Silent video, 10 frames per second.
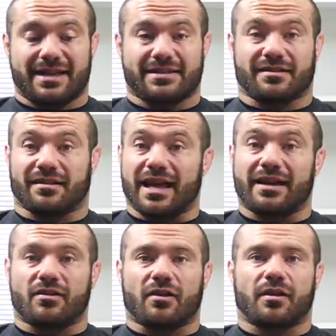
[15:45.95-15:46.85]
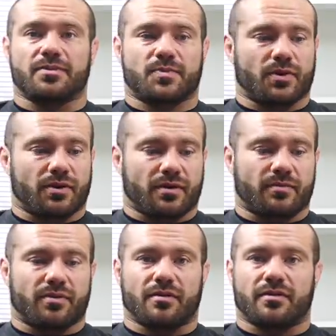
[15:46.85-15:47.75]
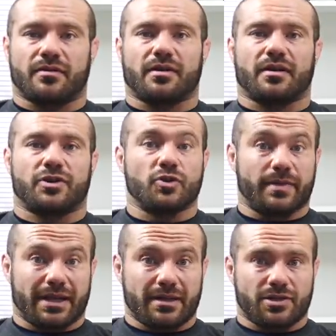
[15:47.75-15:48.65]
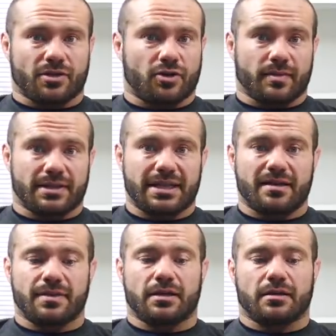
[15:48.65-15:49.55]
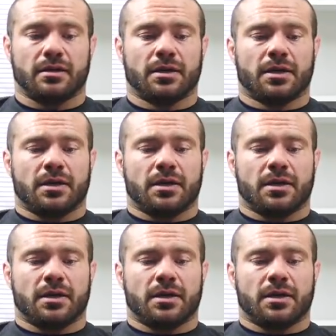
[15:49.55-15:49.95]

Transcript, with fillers: It has a lot of carbs per, per uh, cubic inch or cubic centimeter.